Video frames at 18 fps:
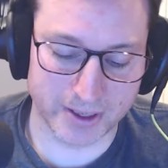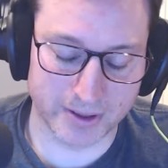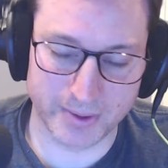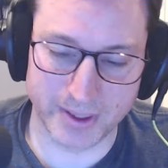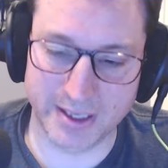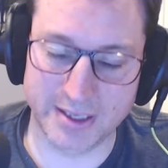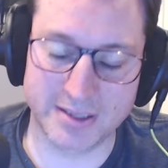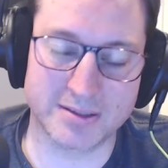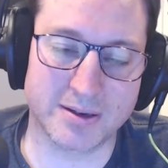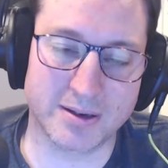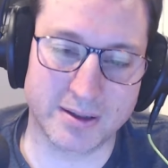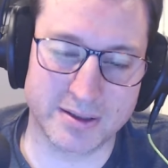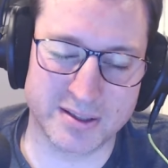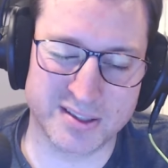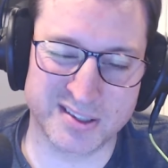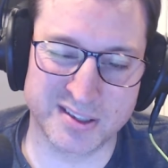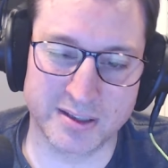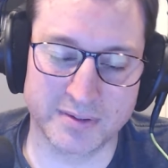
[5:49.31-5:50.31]
when he started the
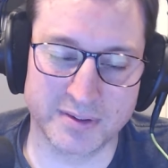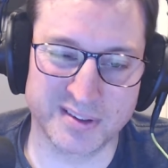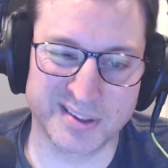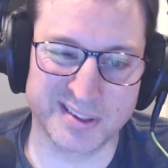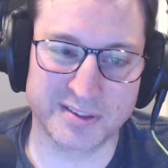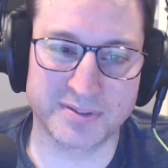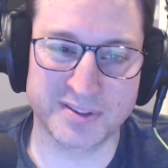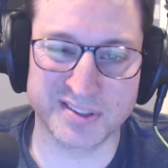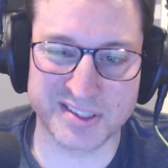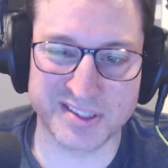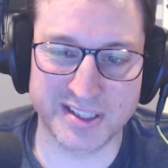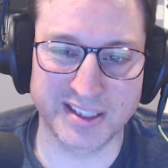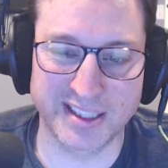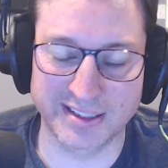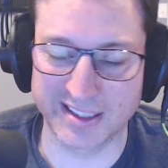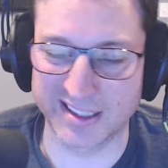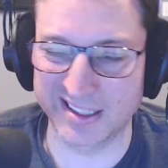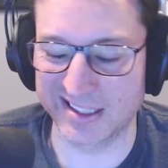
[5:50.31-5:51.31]
server, the first thing he
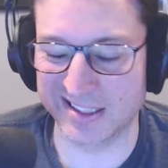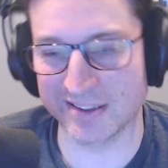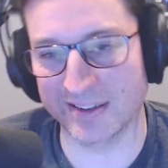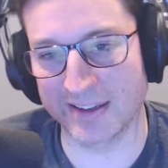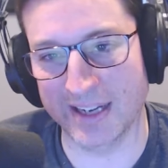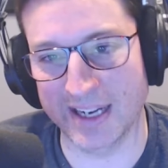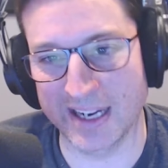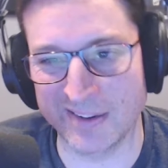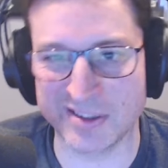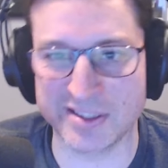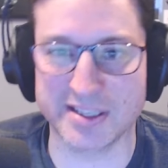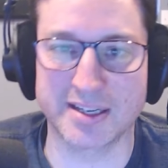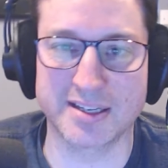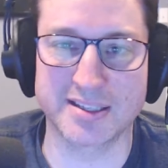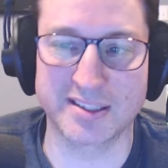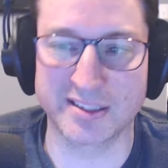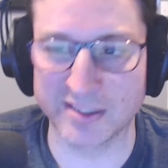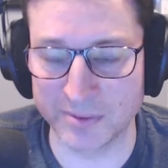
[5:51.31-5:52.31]
did, he started
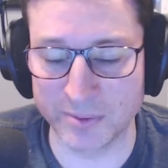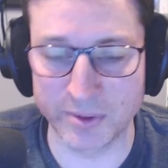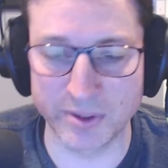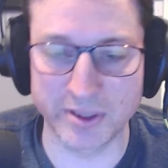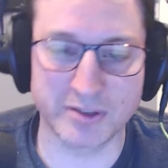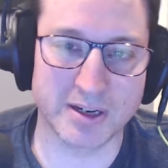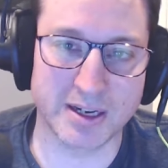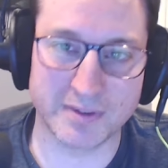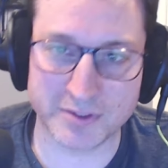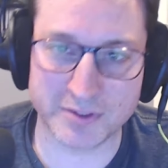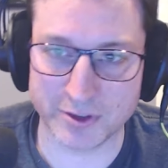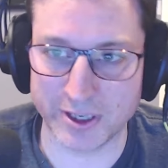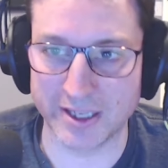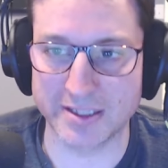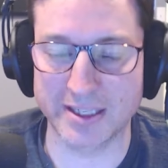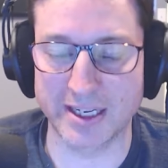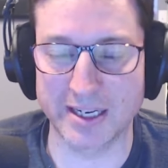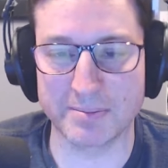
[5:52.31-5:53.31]
advertising on WoodyCraft, trying to
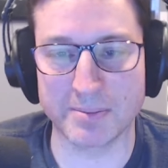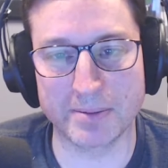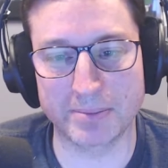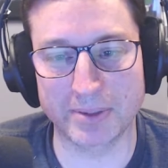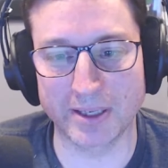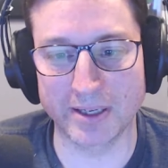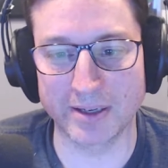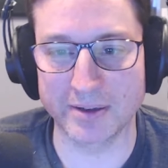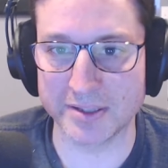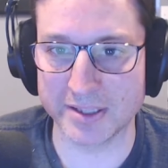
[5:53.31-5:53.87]
take my players.